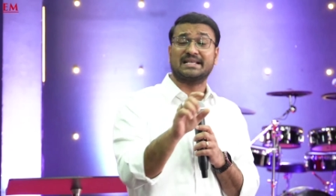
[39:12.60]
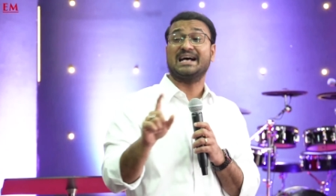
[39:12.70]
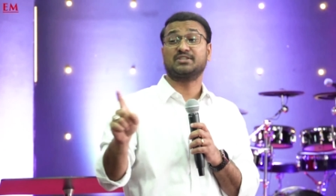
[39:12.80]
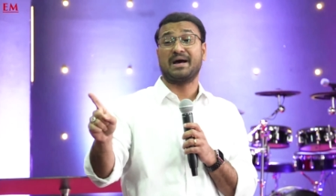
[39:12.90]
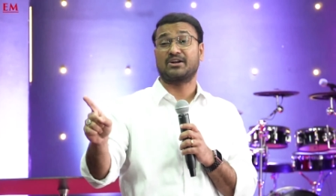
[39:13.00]
As
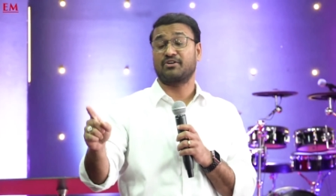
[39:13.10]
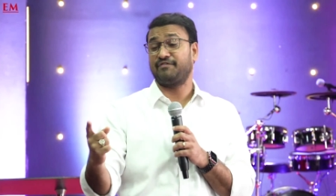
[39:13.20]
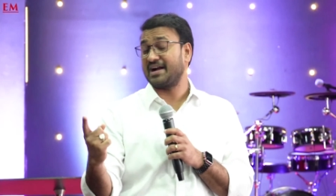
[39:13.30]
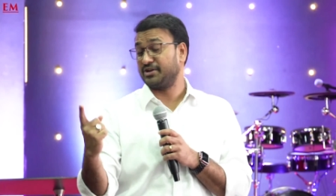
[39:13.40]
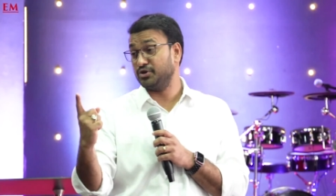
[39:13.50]
a matter of
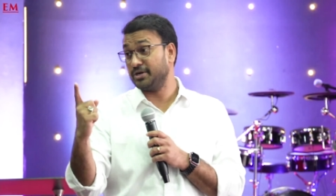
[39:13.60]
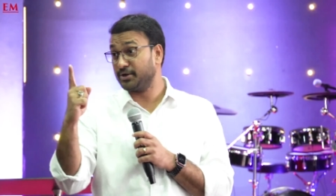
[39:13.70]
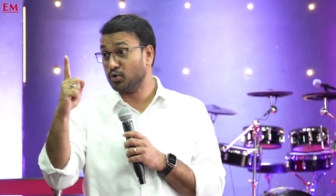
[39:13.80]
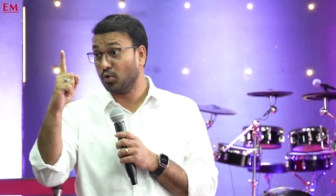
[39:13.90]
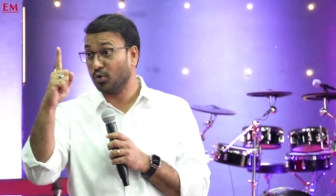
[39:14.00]
fact, you need to
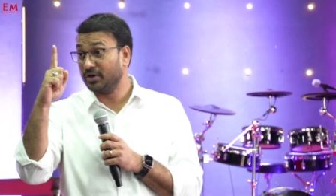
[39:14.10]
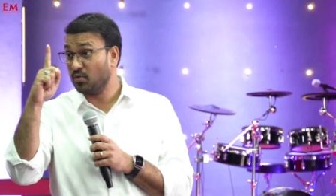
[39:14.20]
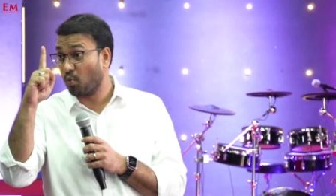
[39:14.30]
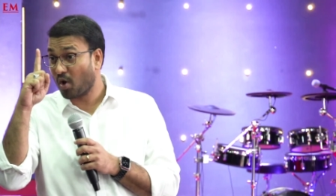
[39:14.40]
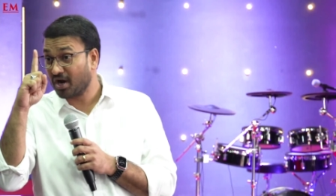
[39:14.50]
do only
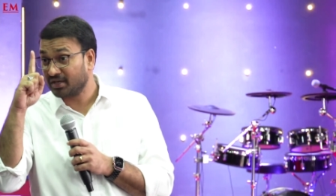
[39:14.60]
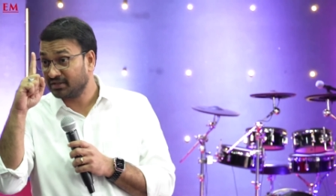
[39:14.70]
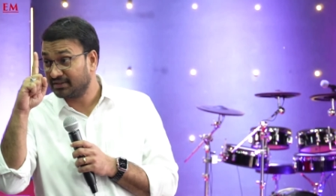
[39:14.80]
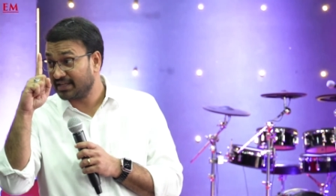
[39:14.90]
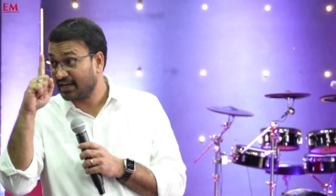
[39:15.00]
one
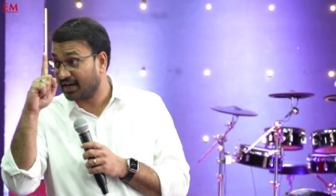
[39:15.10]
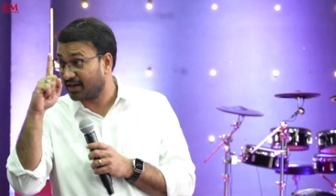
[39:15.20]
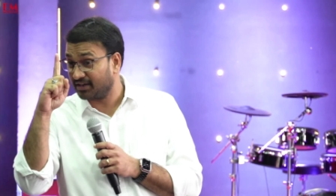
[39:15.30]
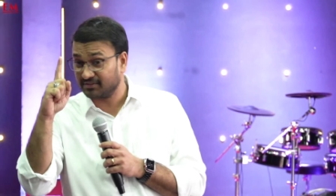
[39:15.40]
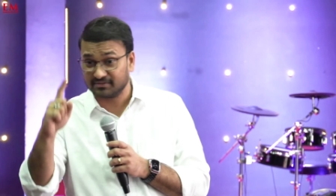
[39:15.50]
thing on earth.